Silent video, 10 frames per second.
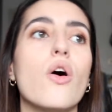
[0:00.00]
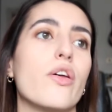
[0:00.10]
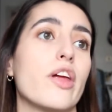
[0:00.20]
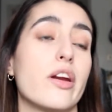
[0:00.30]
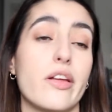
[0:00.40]
or
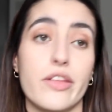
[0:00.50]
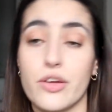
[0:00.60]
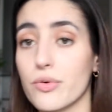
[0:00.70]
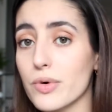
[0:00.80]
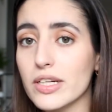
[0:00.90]
the area that
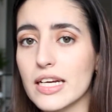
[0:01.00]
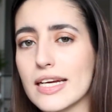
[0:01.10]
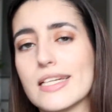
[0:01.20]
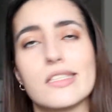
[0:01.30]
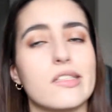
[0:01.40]
you're working
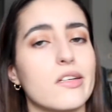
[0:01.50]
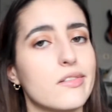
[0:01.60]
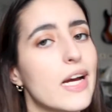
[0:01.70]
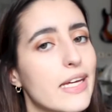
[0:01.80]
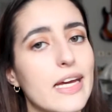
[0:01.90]
in, so
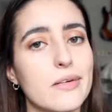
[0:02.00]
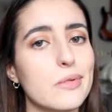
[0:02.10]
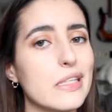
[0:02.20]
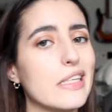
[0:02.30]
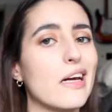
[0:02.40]
I can't
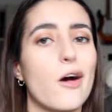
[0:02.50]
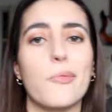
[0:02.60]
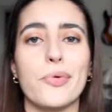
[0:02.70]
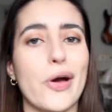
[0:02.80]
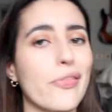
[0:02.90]
really
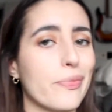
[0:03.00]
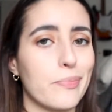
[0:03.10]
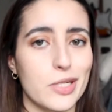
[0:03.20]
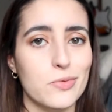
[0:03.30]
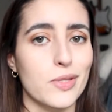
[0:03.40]
help you out
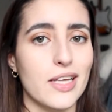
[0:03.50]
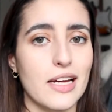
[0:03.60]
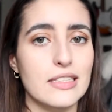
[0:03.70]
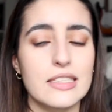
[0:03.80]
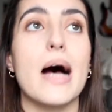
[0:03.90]
much with
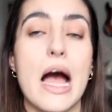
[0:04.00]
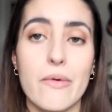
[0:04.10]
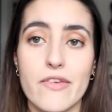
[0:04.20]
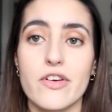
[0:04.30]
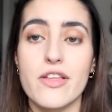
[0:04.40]
that.
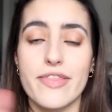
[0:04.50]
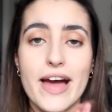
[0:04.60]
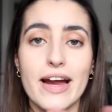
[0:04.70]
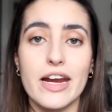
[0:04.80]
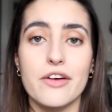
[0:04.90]
However,
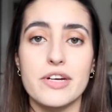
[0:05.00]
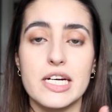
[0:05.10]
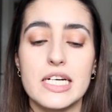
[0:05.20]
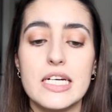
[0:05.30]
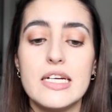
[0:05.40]
that area